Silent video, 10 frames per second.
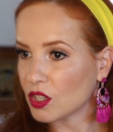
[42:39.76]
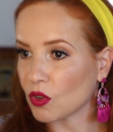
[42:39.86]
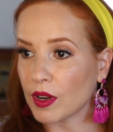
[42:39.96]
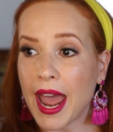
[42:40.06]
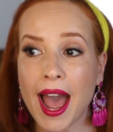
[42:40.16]

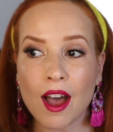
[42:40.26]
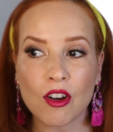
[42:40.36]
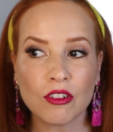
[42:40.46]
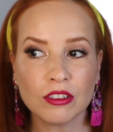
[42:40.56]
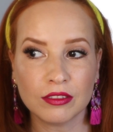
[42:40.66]
So
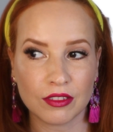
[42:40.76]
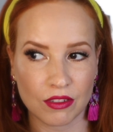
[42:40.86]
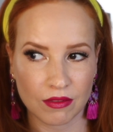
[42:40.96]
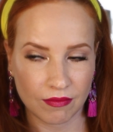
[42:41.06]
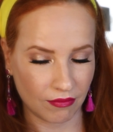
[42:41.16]
now,
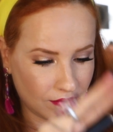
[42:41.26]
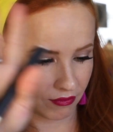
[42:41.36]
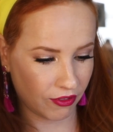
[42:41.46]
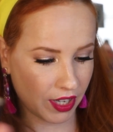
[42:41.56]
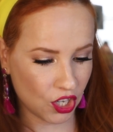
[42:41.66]

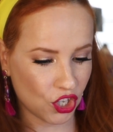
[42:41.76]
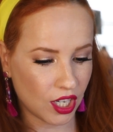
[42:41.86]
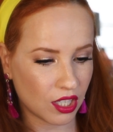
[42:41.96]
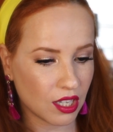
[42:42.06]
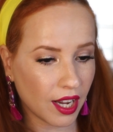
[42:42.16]

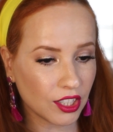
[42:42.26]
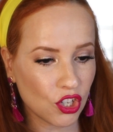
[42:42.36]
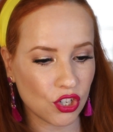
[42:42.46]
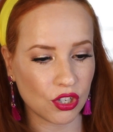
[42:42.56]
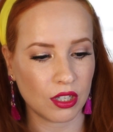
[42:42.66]
finishing
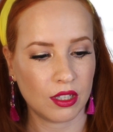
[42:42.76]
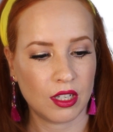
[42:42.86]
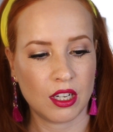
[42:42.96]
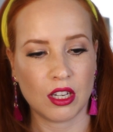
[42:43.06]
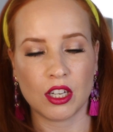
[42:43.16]
touch,
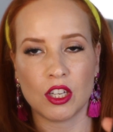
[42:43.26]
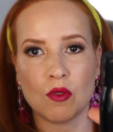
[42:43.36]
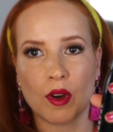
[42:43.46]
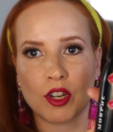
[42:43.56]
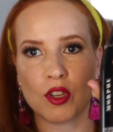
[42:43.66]

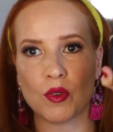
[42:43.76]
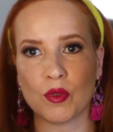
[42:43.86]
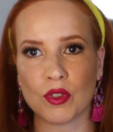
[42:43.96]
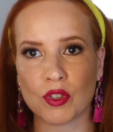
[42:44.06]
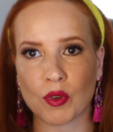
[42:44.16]
you want to
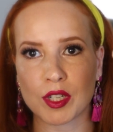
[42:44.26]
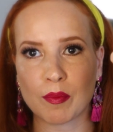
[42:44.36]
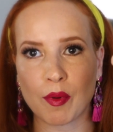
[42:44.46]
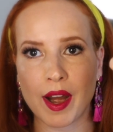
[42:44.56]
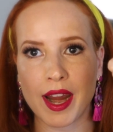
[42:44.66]
use your
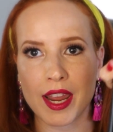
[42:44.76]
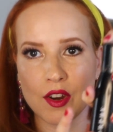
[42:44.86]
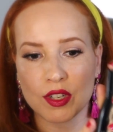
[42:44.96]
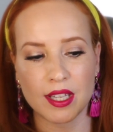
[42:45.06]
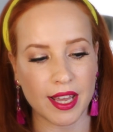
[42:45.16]

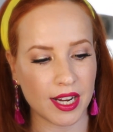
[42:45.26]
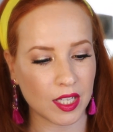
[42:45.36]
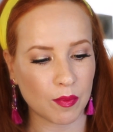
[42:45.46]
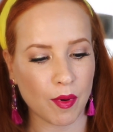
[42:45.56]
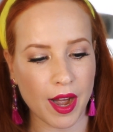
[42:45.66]
spray, your
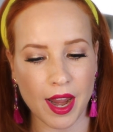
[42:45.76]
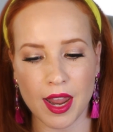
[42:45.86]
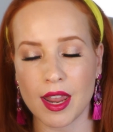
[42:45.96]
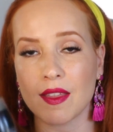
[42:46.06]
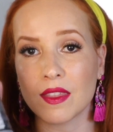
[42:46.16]
setting
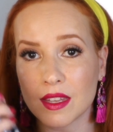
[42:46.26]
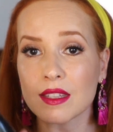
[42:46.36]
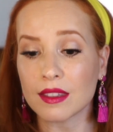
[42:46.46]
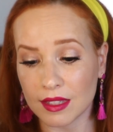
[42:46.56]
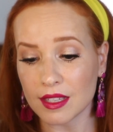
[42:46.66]
spray.
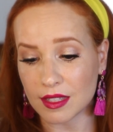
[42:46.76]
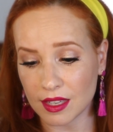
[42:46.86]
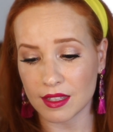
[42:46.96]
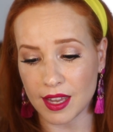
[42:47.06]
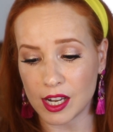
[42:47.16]
This
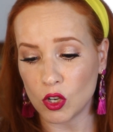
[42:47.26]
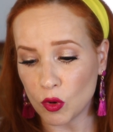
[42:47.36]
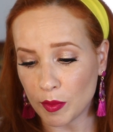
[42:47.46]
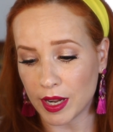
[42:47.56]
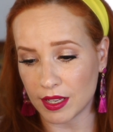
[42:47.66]
is a
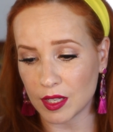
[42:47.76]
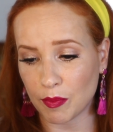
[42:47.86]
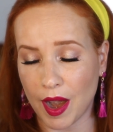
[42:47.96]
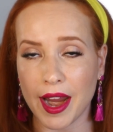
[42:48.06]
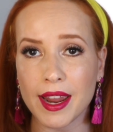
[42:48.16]
Luminous
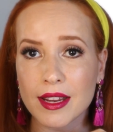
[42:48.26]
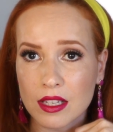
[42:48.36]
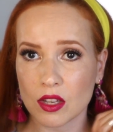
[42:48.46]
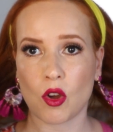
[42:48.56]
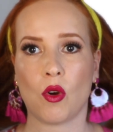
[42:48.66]
spray.
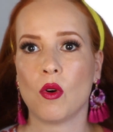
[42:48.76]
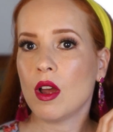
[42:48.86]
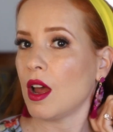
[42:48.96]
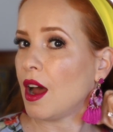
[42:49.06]
So